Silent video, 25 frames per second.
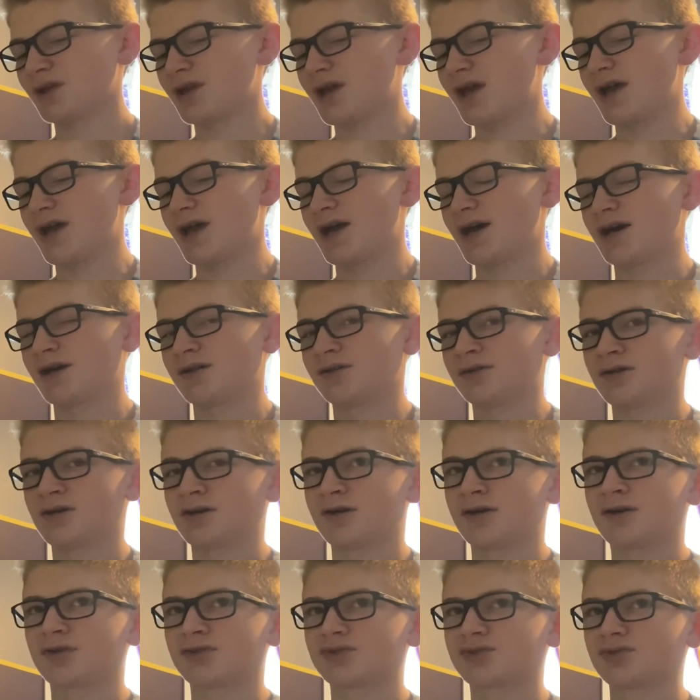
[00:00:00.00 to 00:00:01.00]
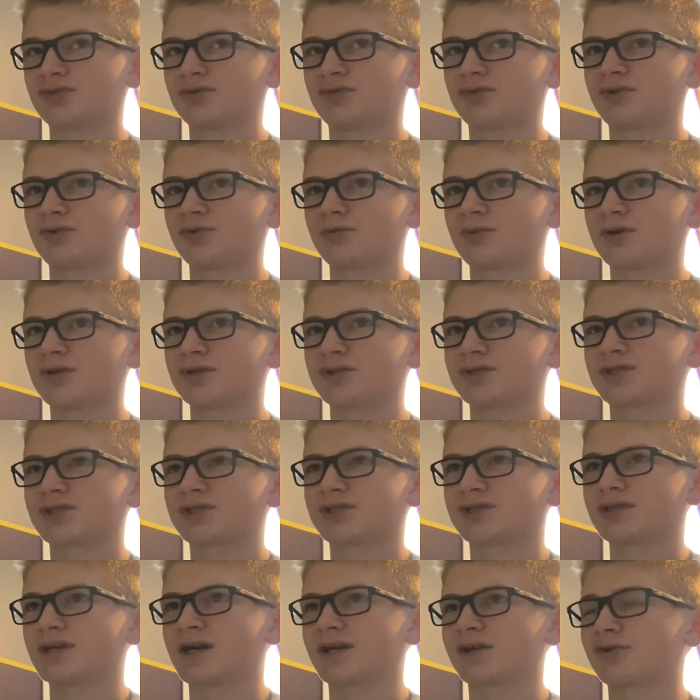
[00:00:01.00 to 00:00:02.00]
And also there
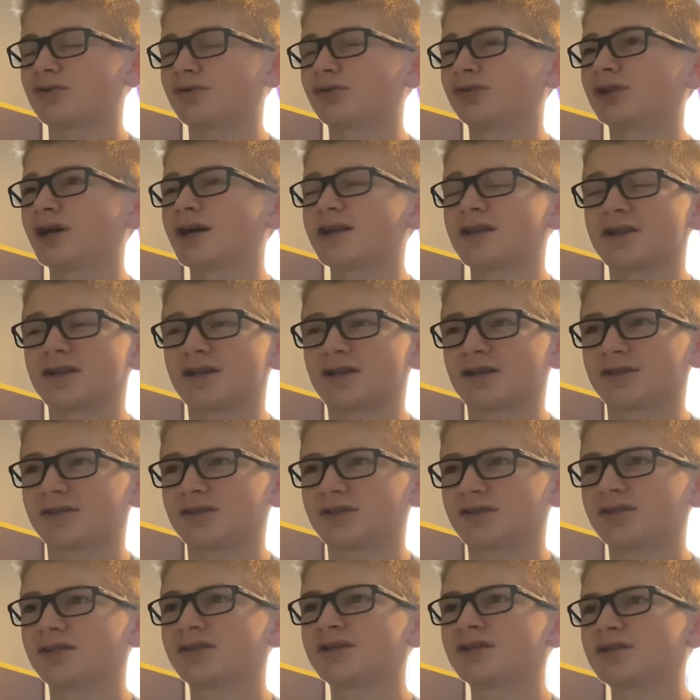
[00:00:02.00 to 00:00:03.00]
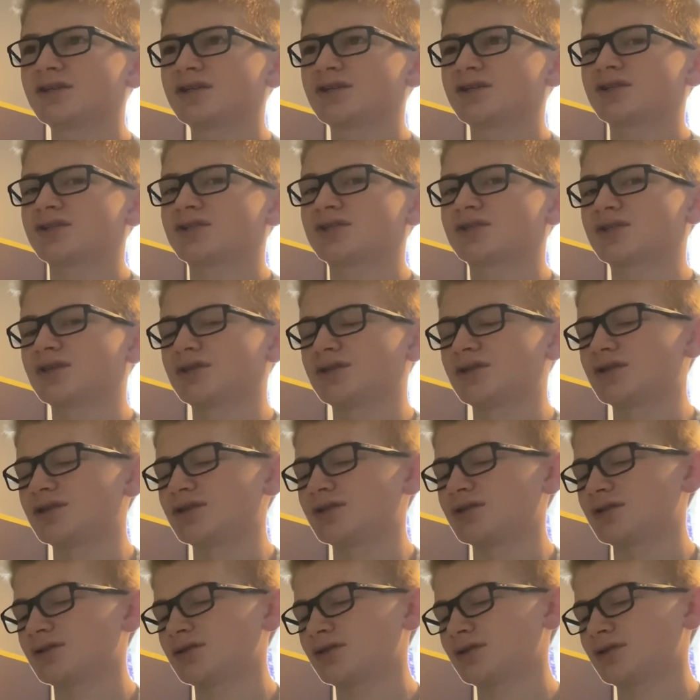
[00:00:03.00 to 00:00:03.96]
was that good lighting in the city